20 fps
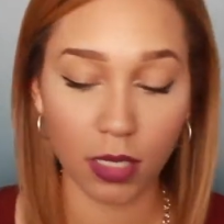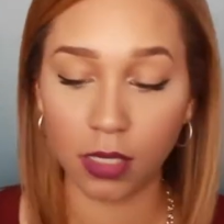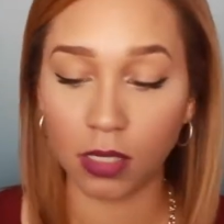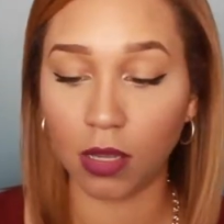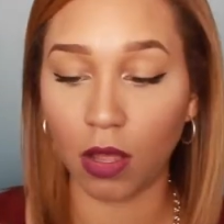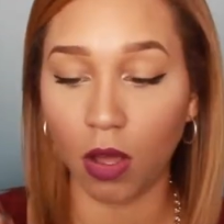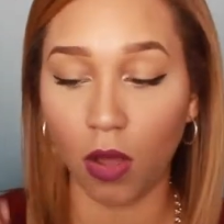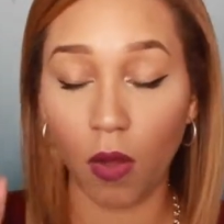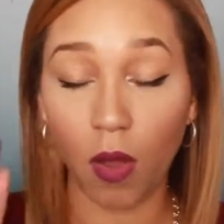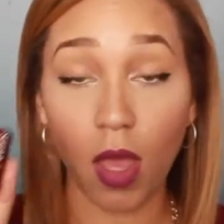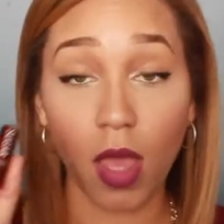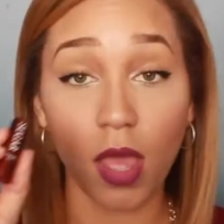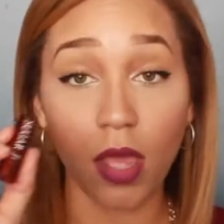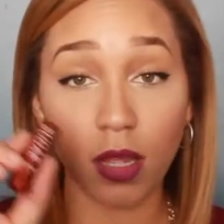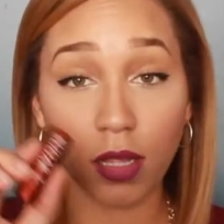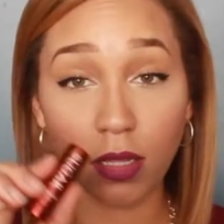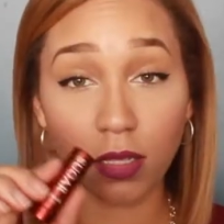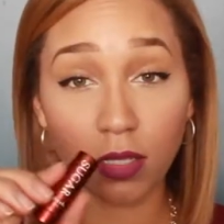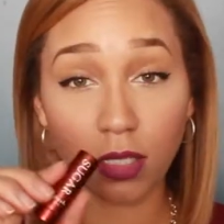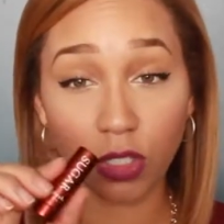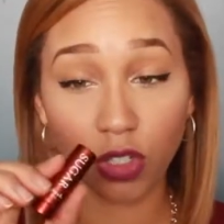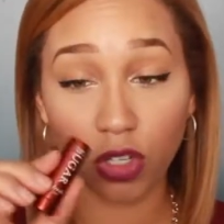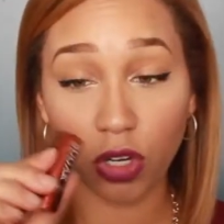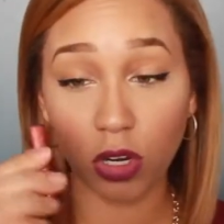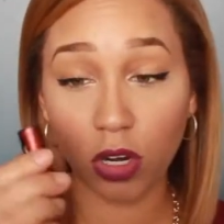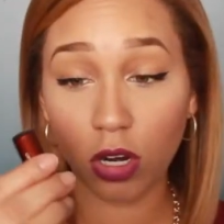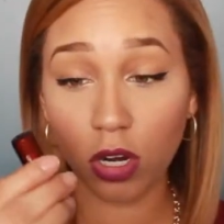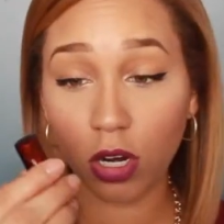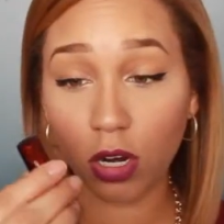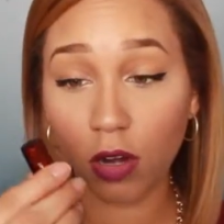So
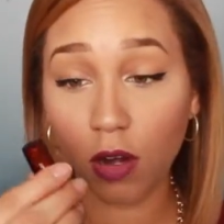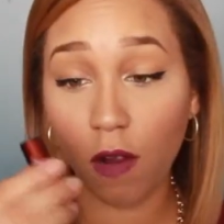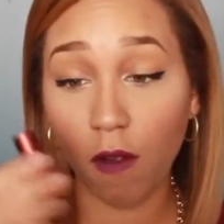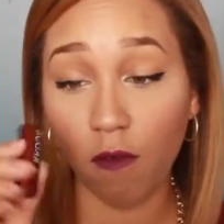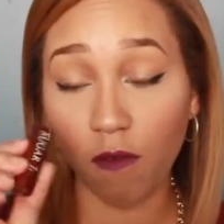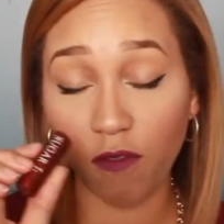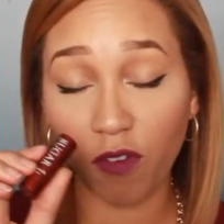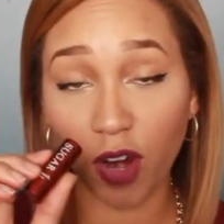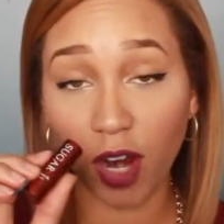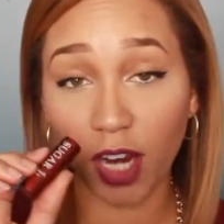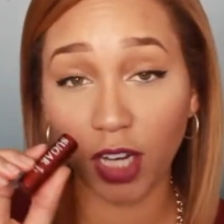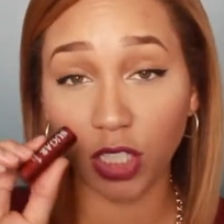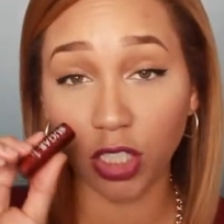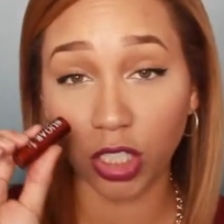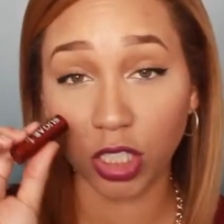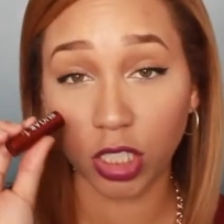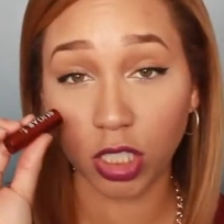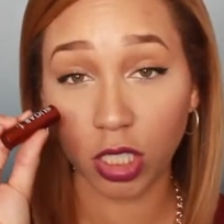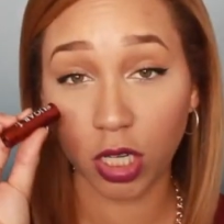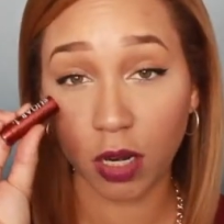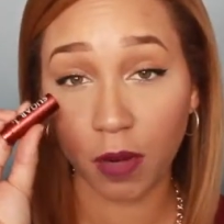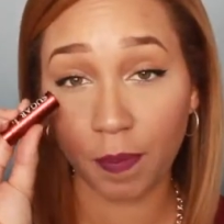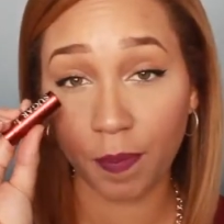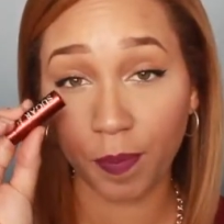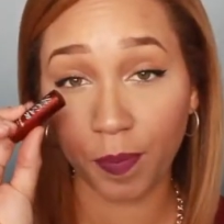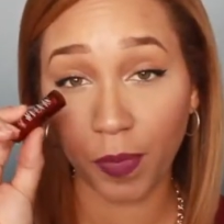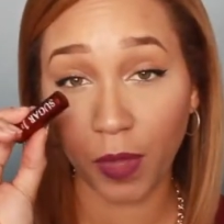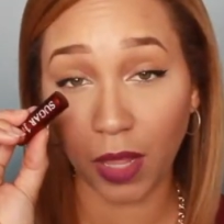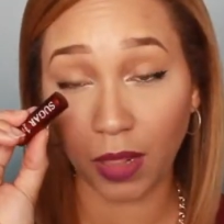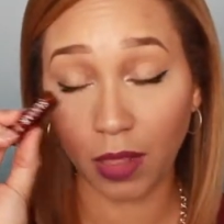Sugar Fresh
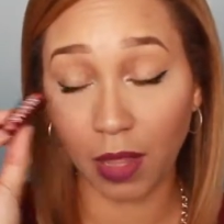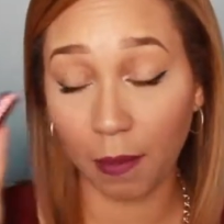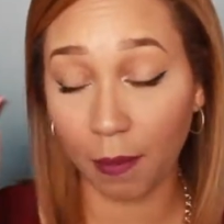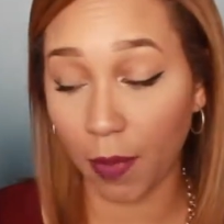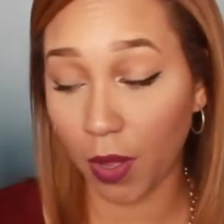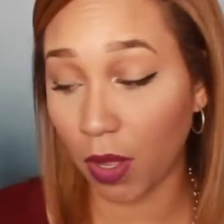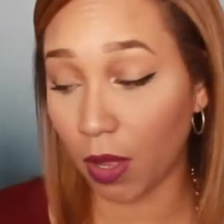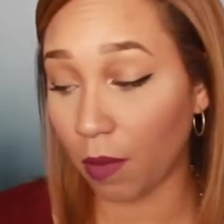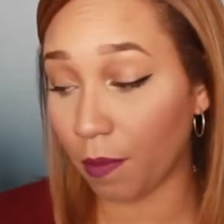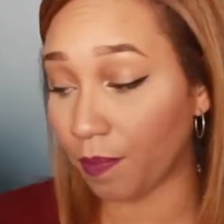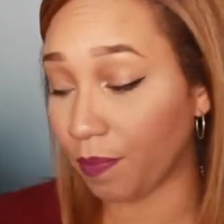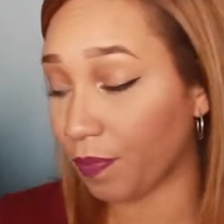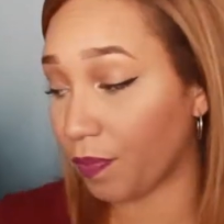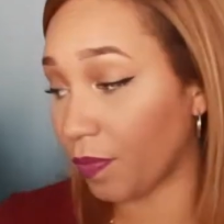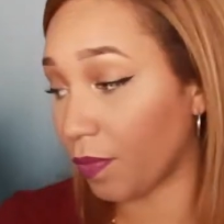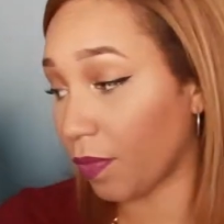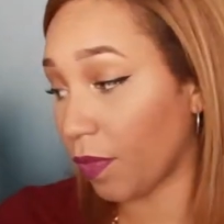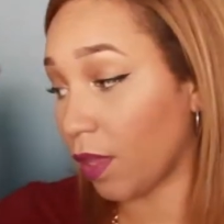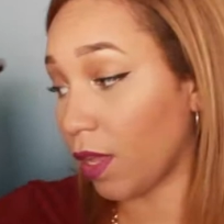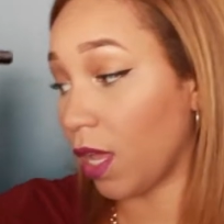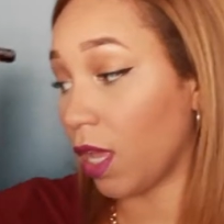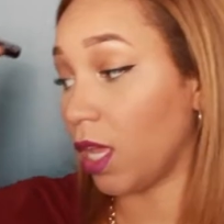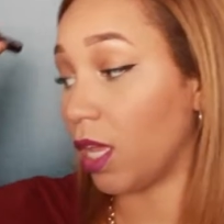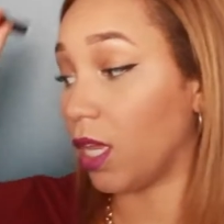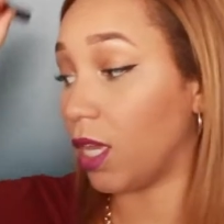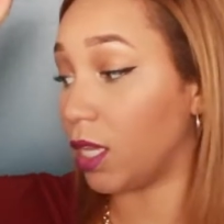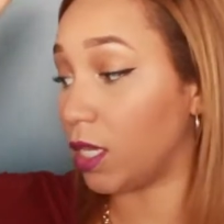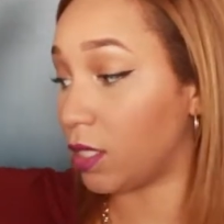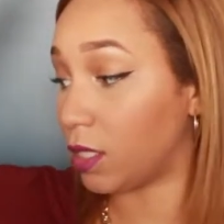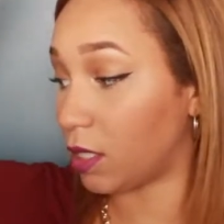lip balm
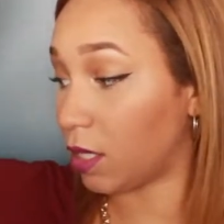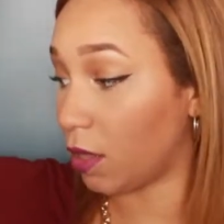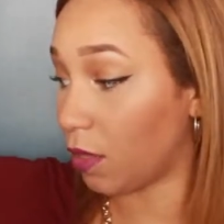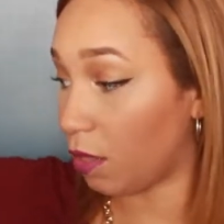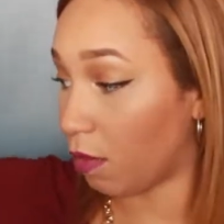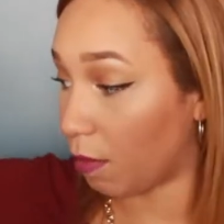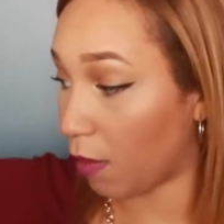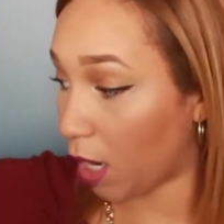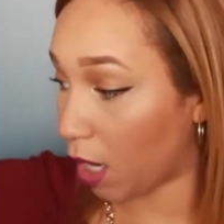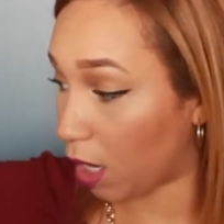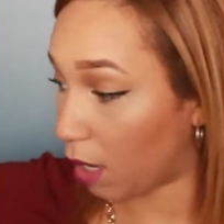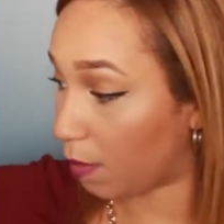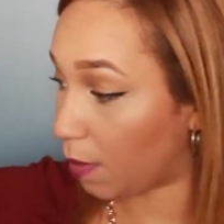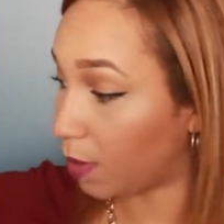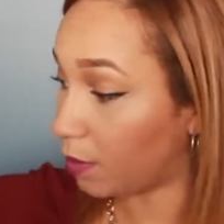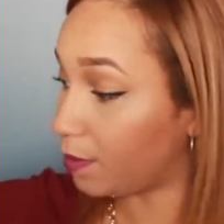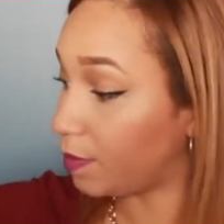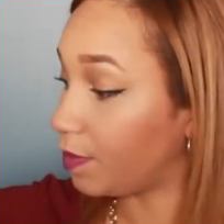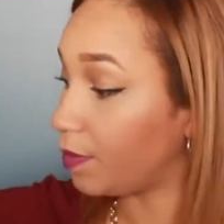is the balm.